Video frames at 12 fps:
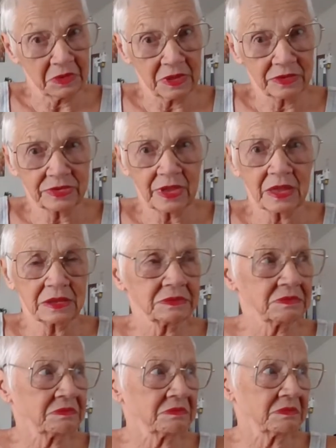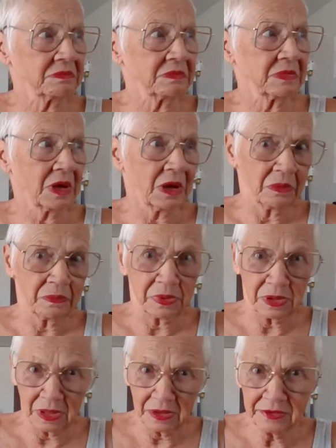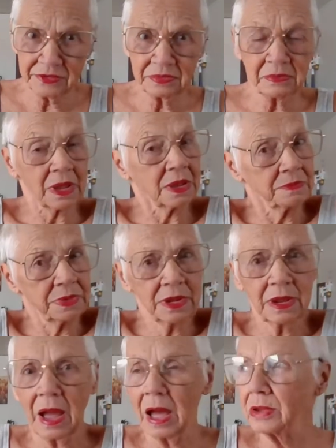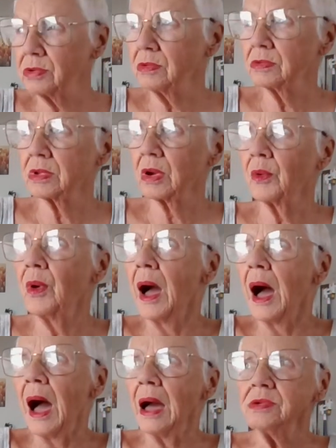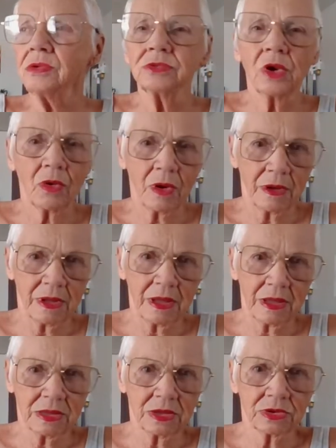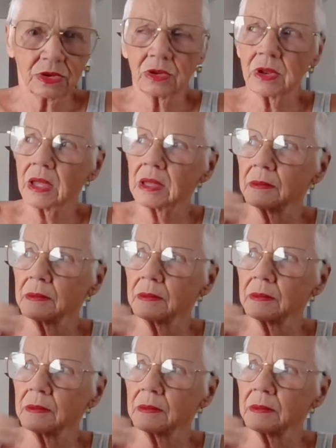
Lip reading: Is that a plus? Maybe. I don't know. I don't know how, like